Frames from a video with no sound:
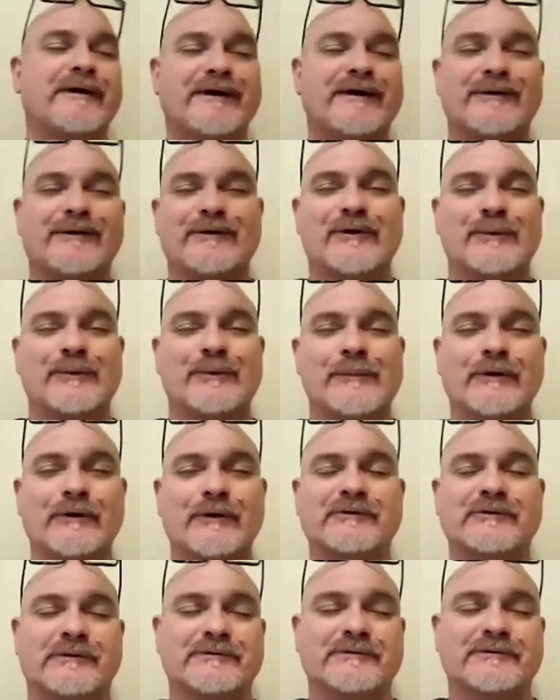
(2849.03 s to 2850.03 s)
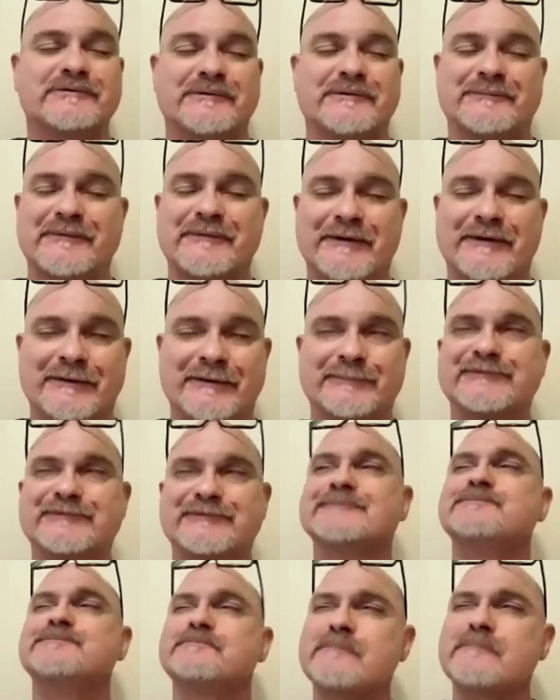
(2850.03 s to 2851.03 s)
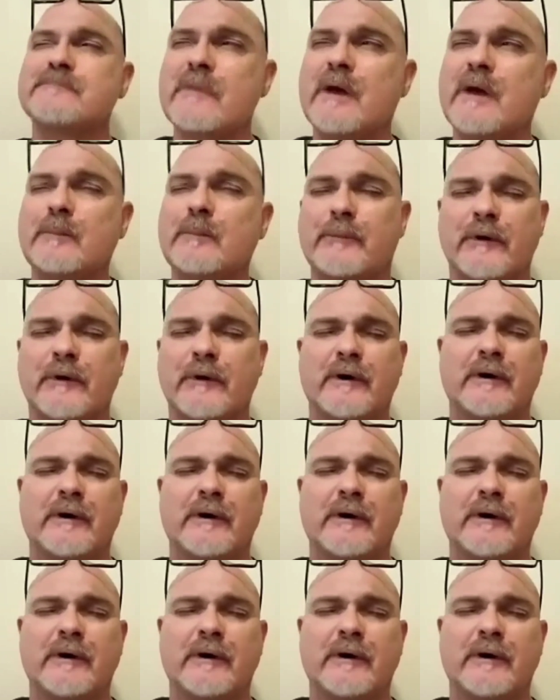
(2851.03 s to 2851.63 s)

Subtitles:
I'm sorry, I get a little emotional sometimes.